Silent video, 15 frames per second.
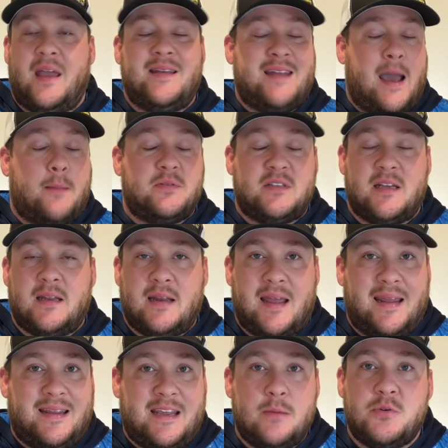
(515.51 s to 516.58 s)
It taps in
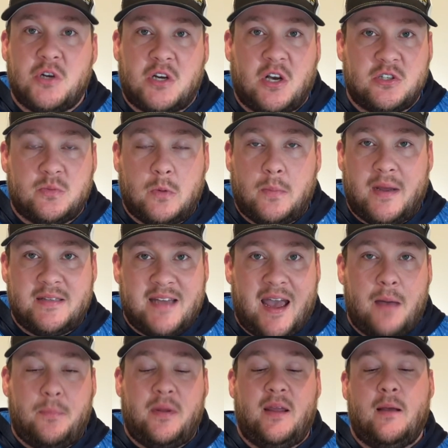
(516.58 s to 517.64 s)
and keeps your customer base
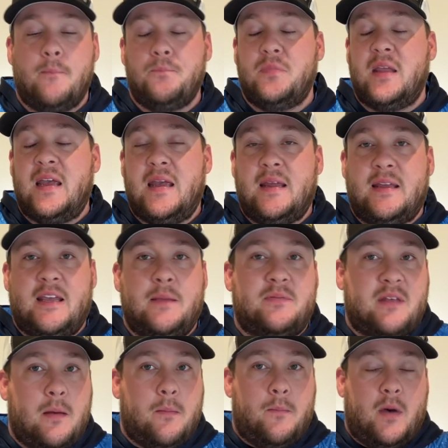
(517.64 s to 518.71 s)
happy, keeps
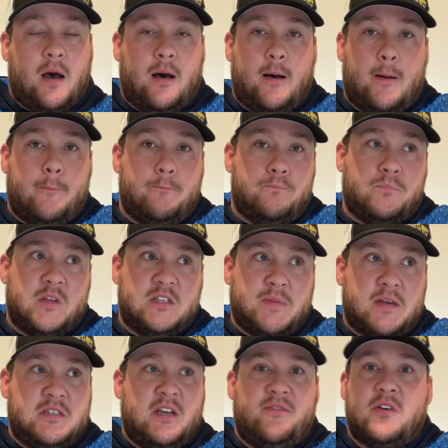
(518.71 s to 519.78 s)
them,
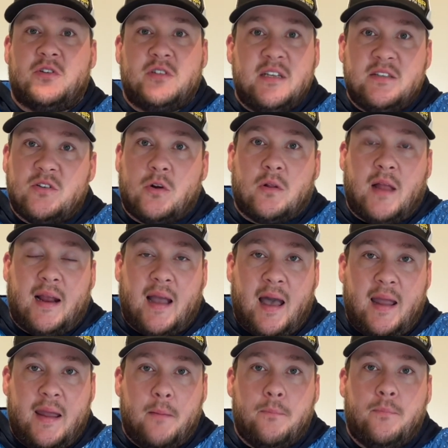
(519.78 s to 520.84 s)
especially if you're seasonal like I
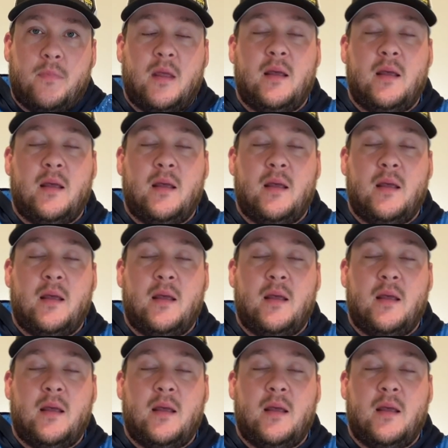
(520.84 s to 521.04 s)
am,